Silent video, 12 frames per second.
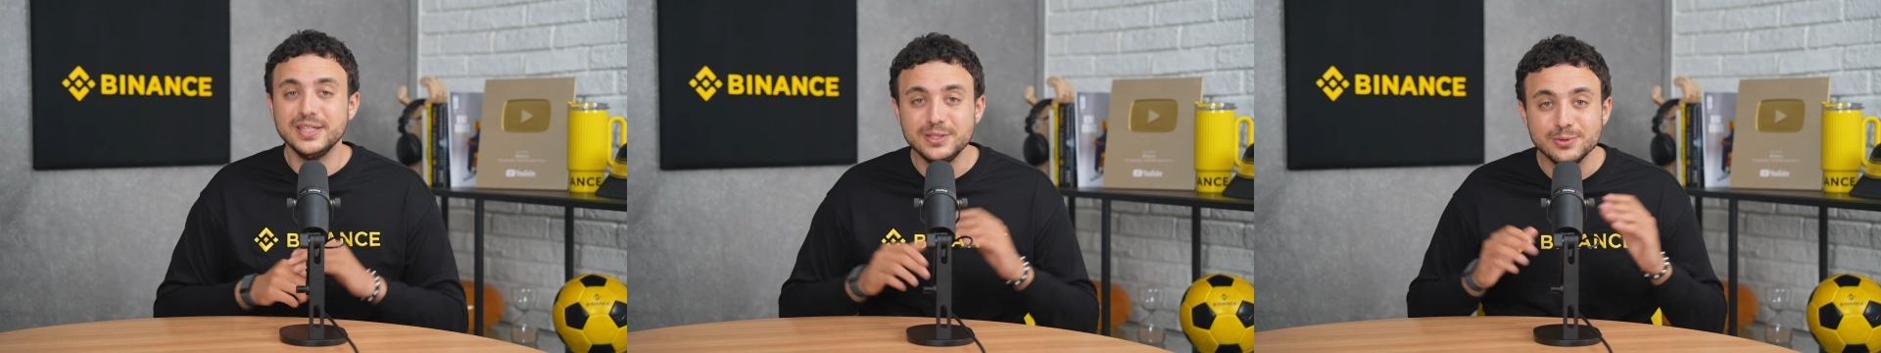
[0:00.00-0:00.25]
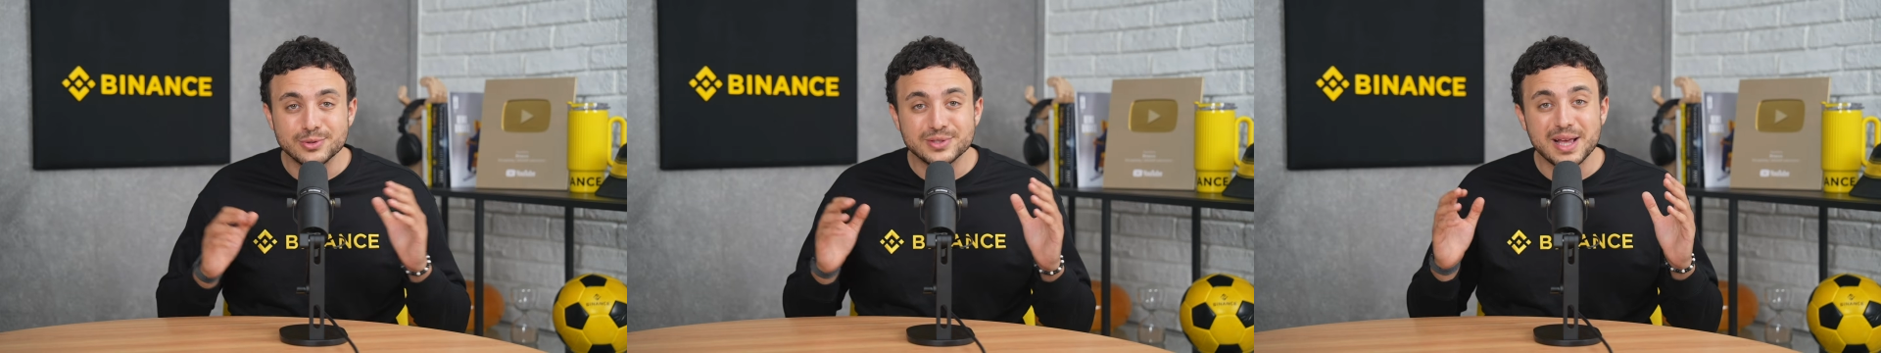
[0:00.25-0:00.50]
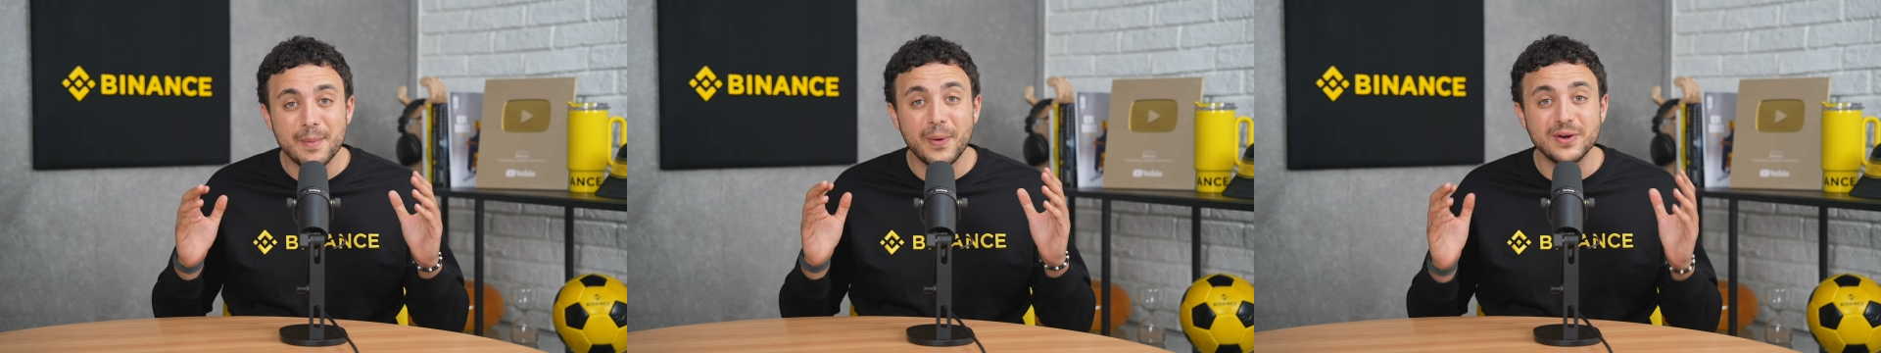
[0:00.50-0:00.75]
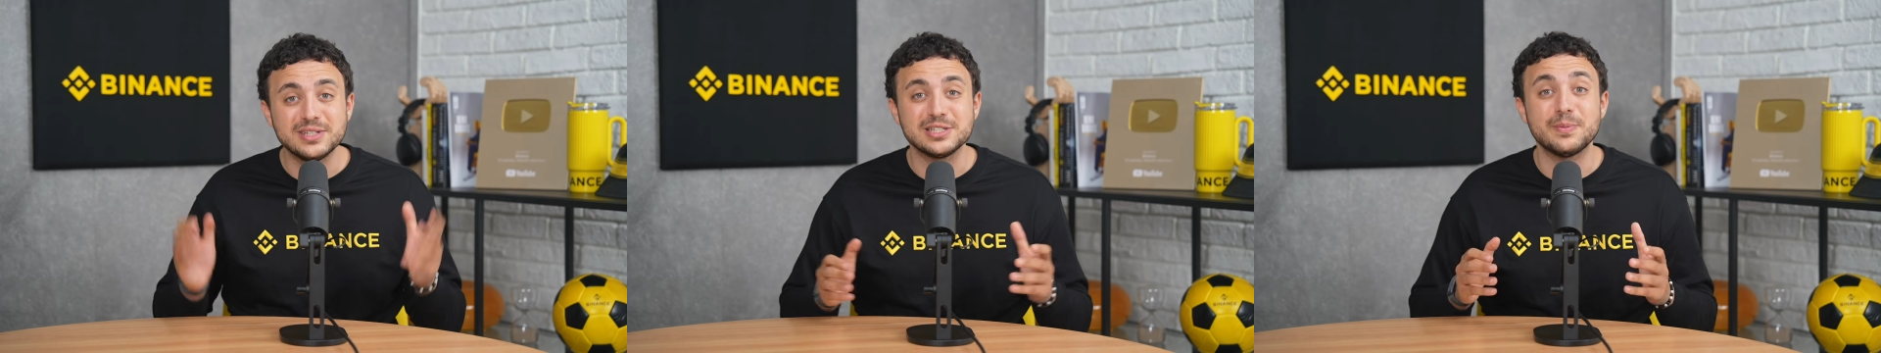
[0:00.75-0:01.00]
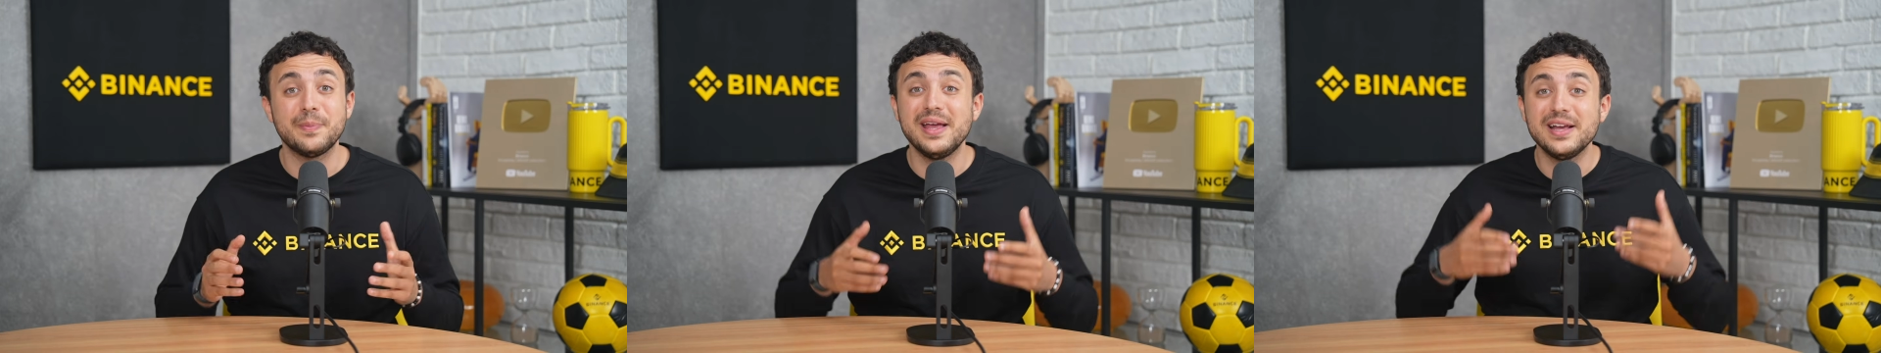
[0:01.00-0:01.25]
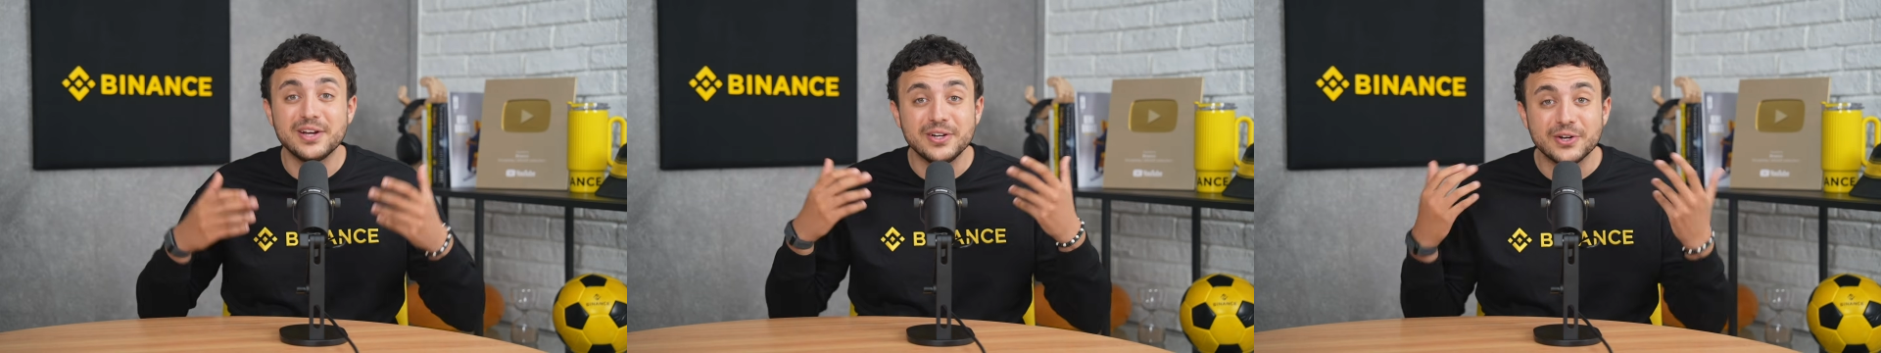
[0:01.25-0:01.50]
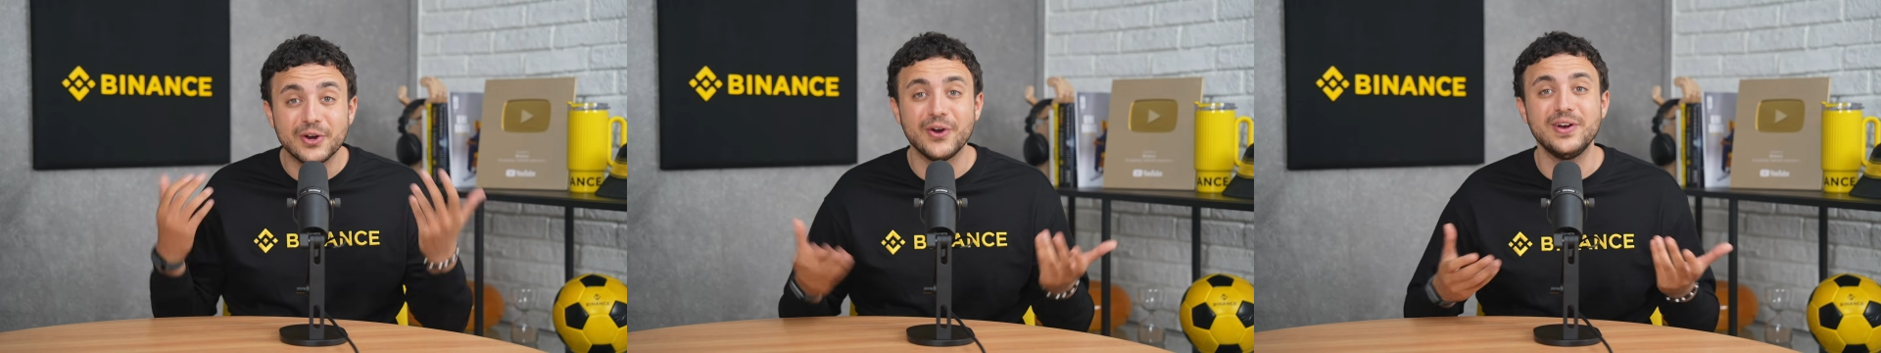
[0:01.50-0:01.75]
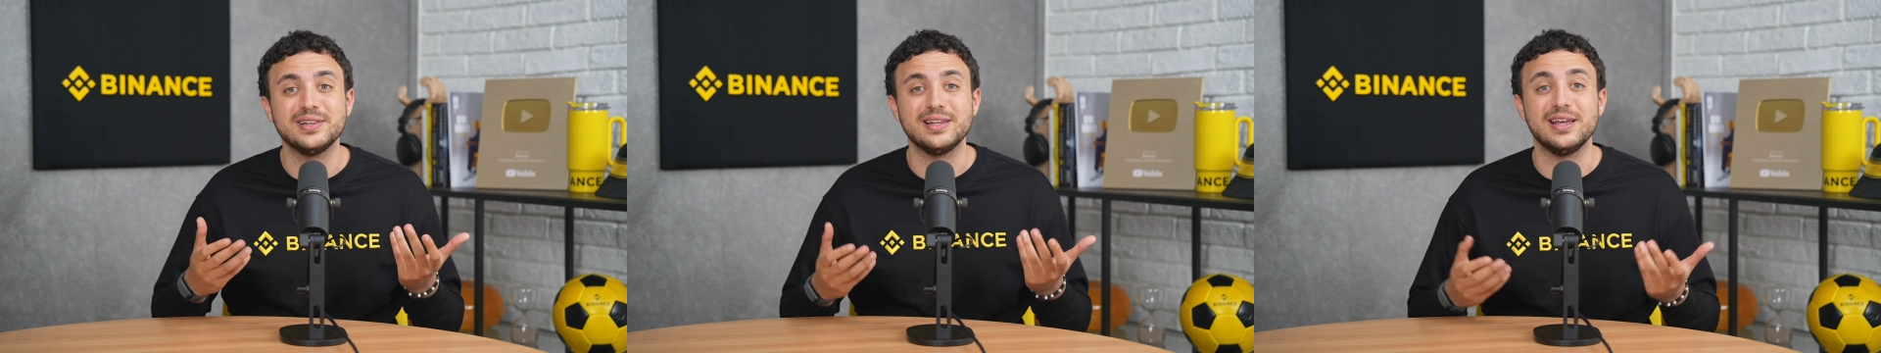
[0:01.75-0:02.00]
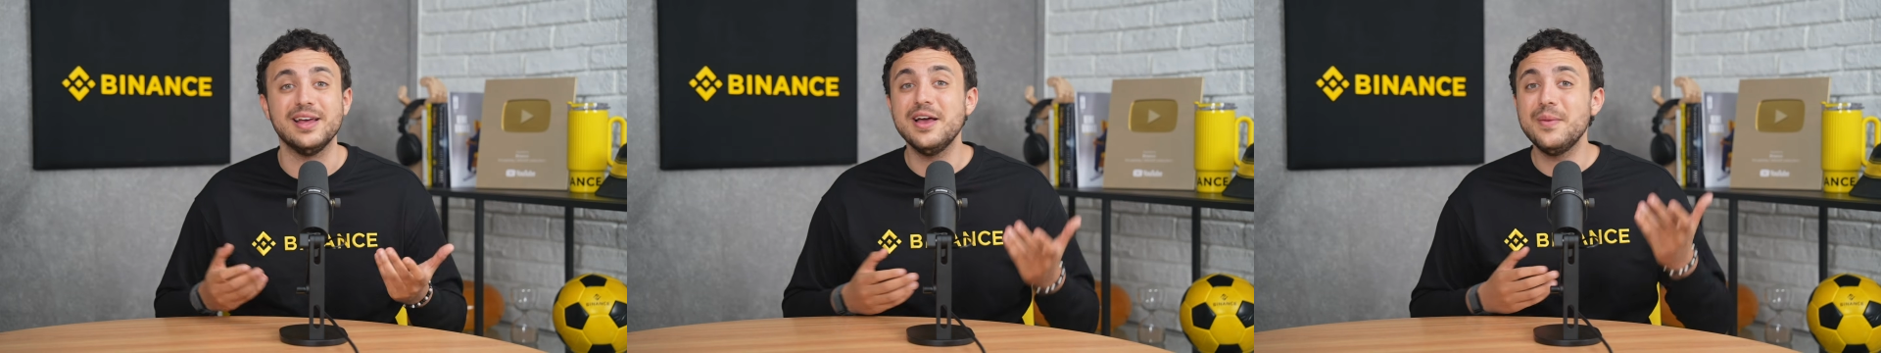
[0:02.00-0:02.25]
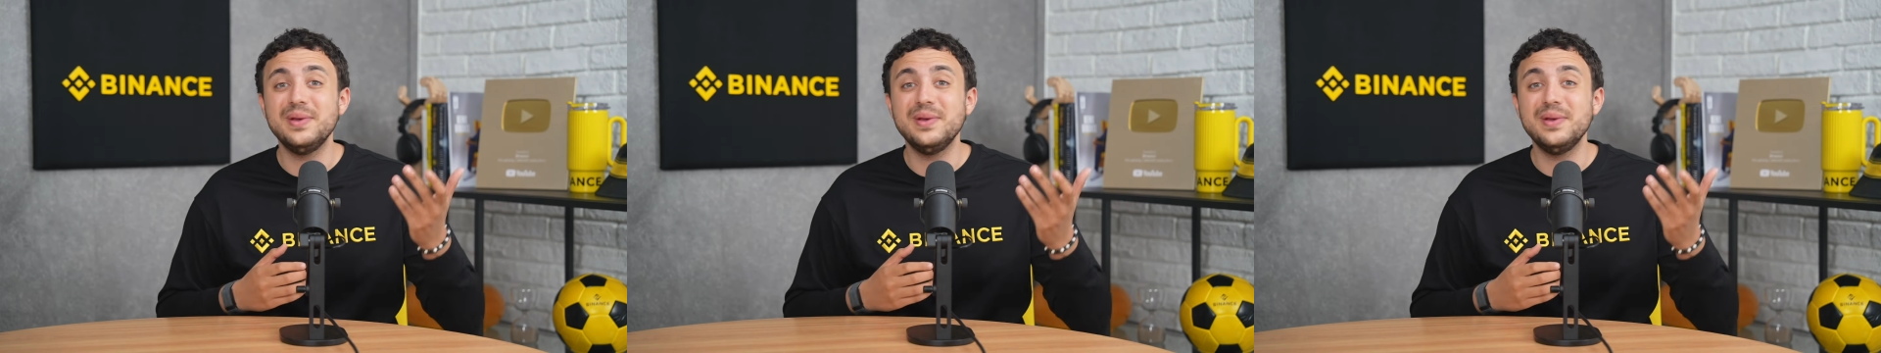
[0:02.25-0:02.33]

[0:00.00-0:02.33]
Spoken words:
users can participate concurrently,